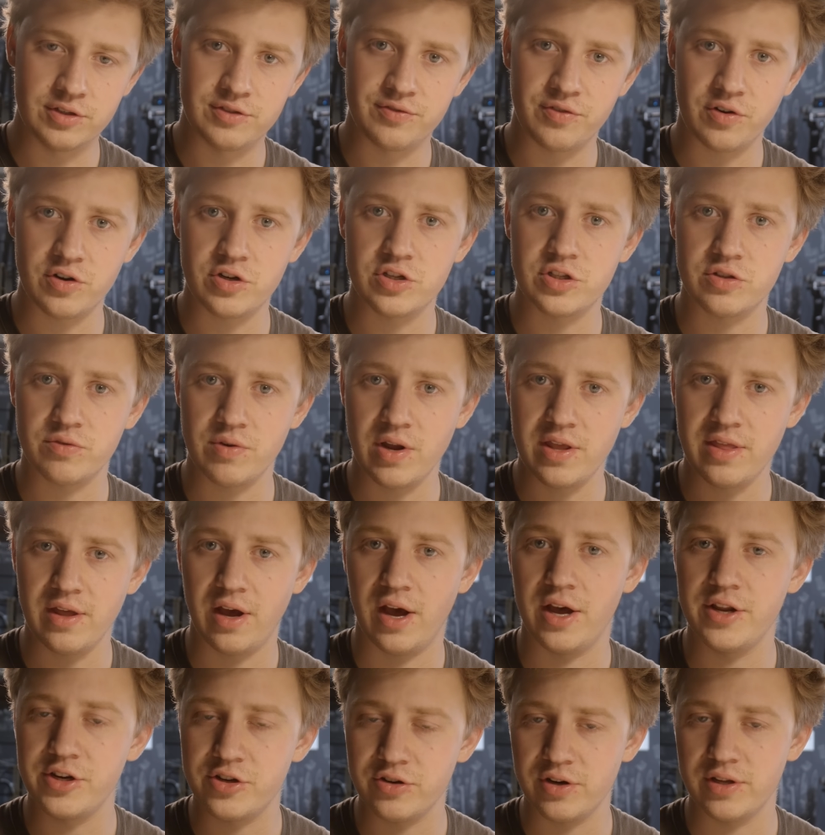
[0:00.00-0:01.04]
first 3, the
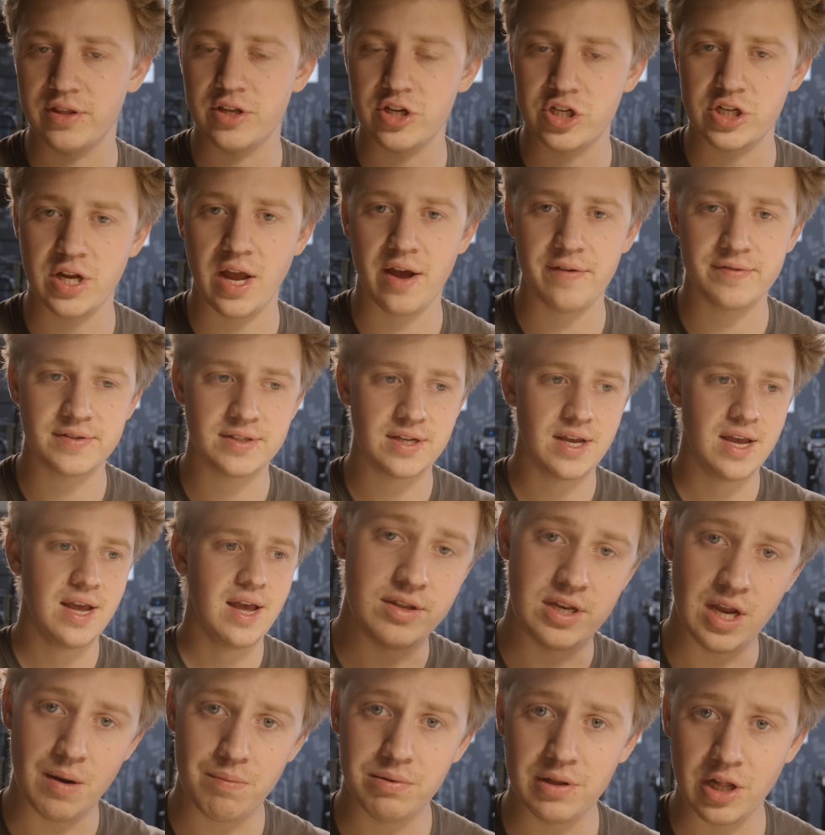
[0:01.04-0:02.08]
hunter and the chef's.
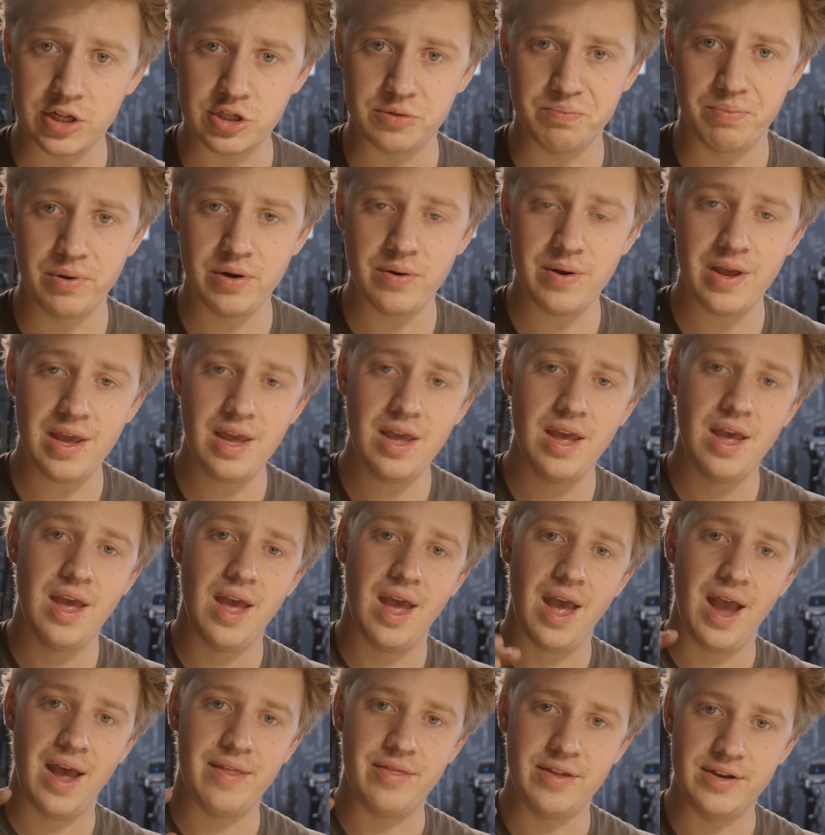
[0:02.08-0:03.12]
The double-edged bowie
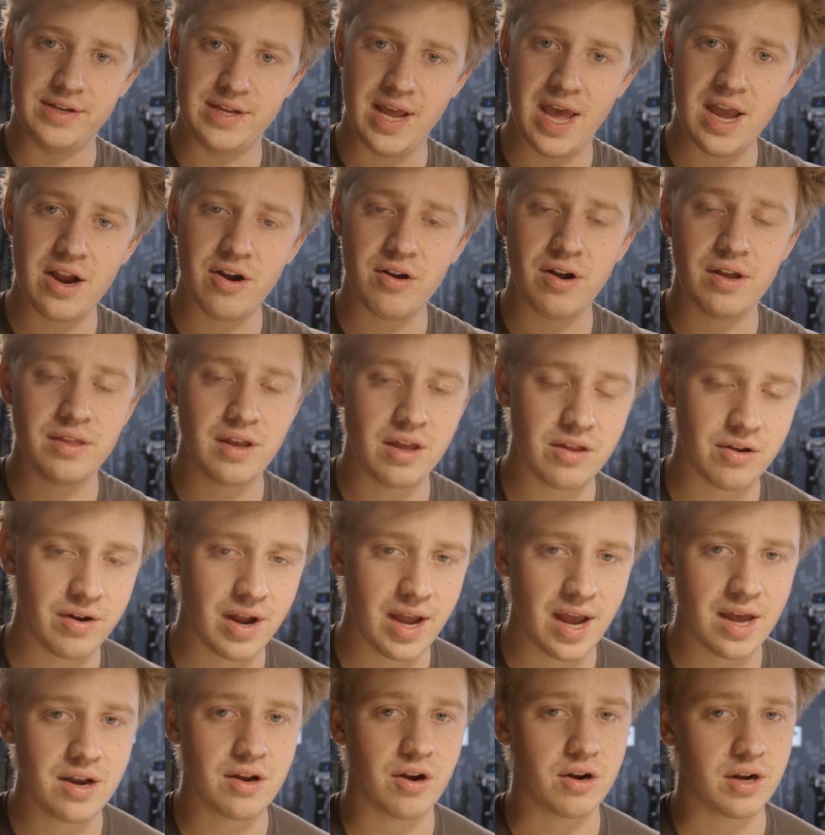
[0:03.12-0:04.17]
and the dagger, on the other
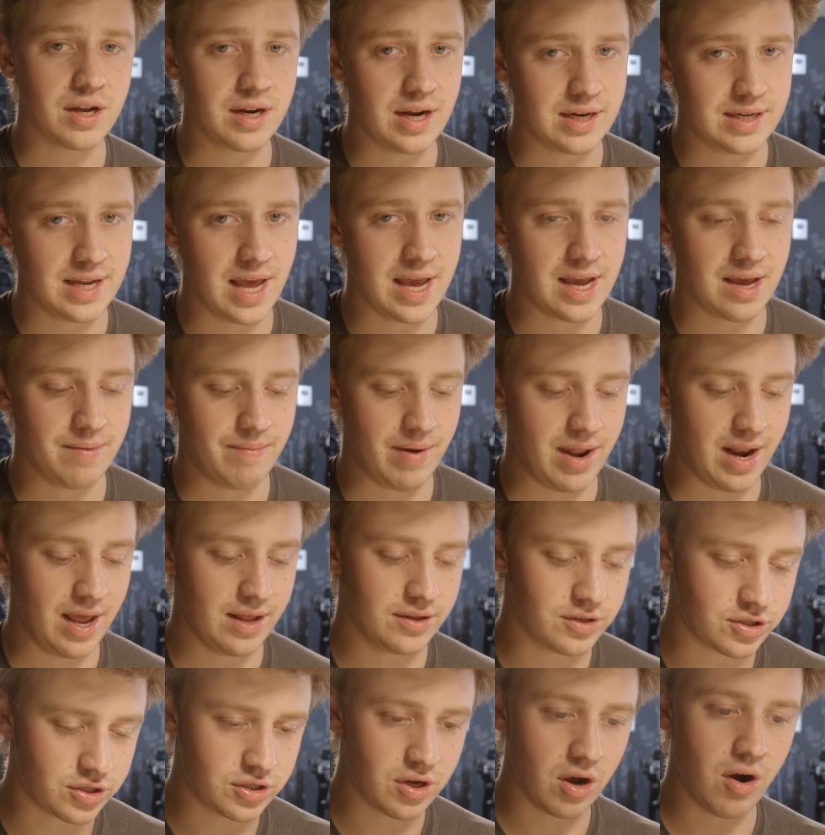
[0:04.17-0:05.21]
hand, are gonna take a
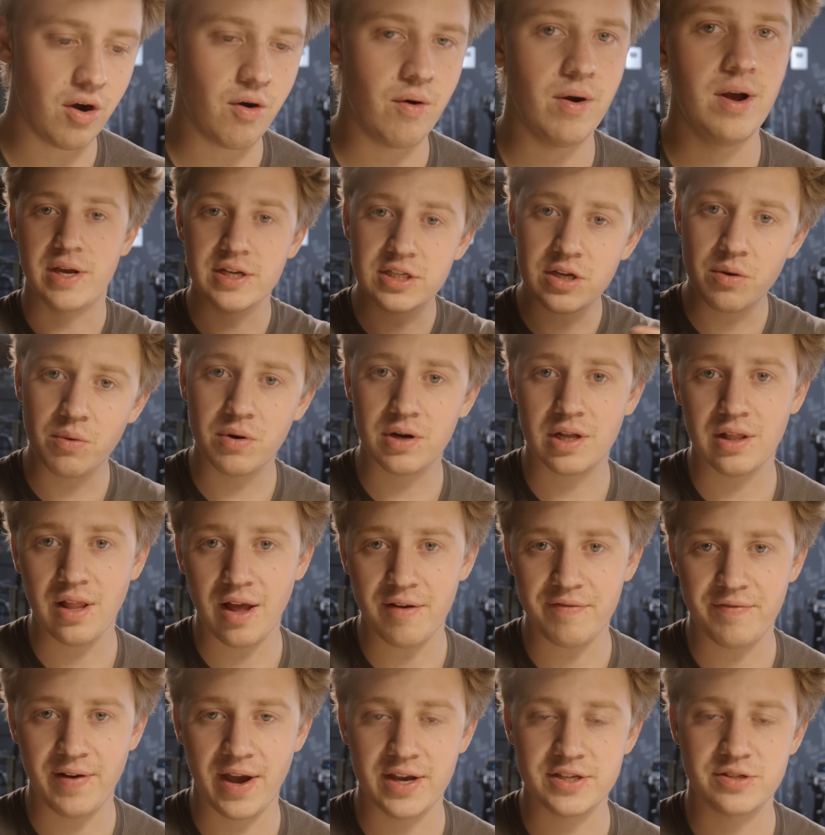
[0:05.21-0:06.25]
minute. So, because I work a
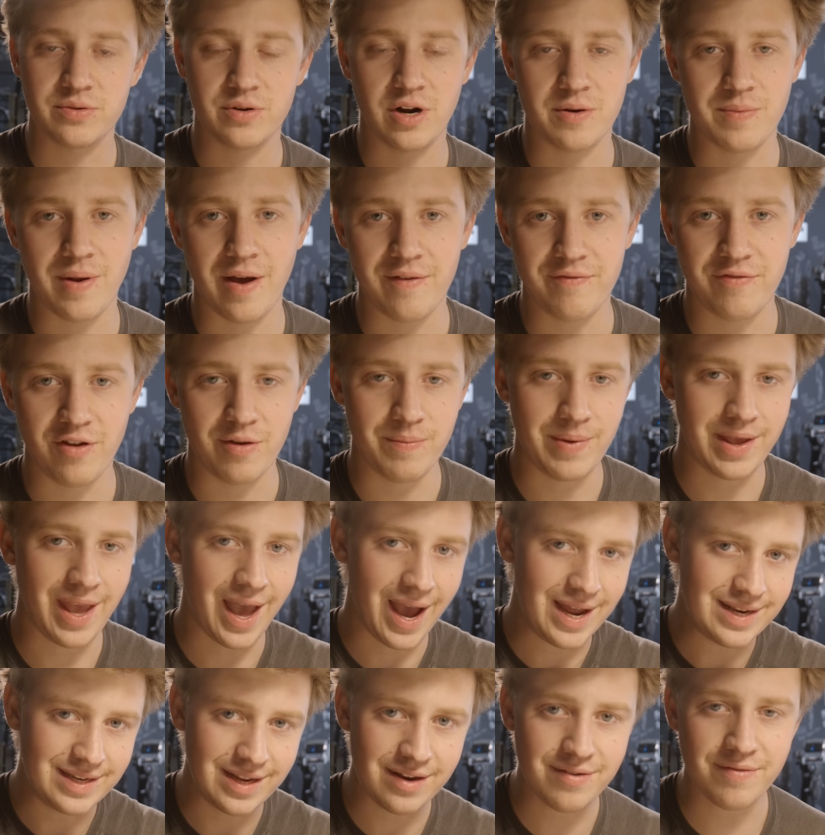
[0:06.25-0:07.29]
lot faster when I'm not filming,
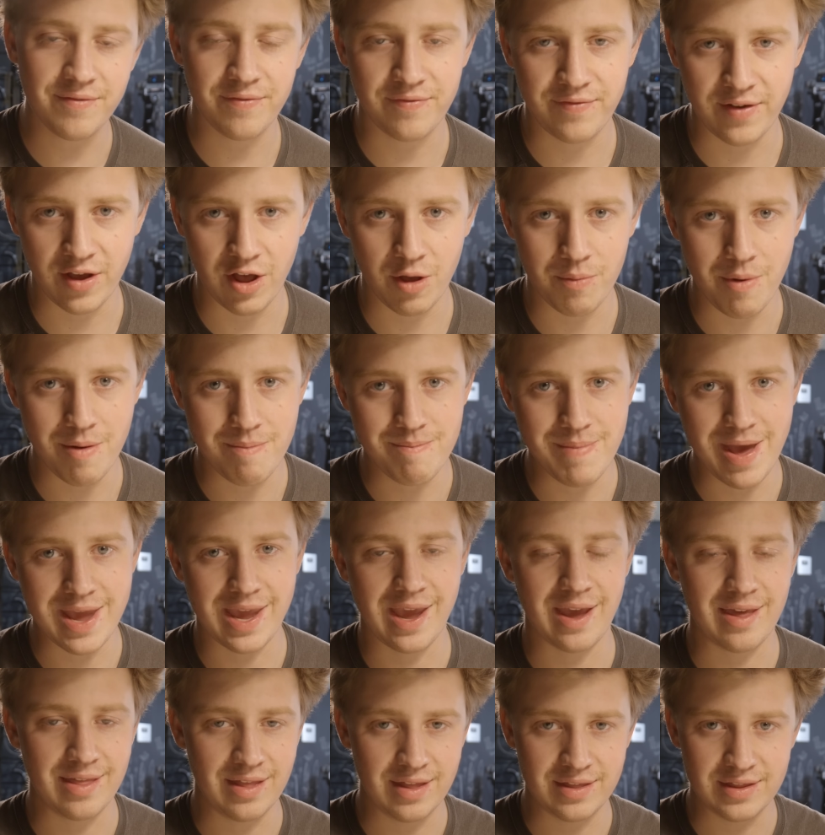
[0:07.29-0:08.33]
I didn't film
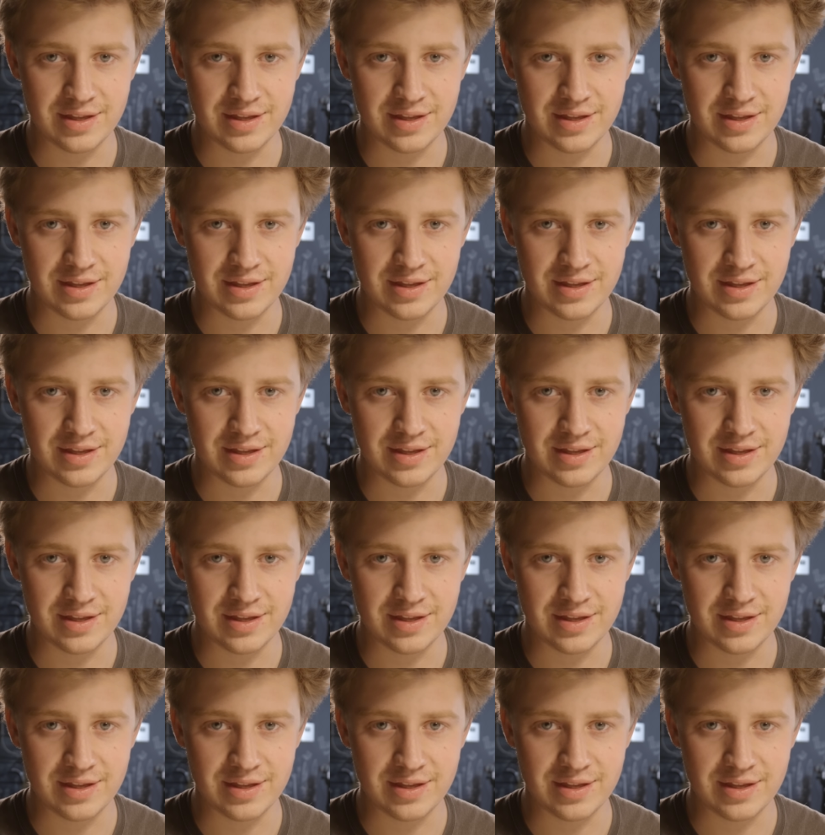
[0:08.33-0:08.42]
making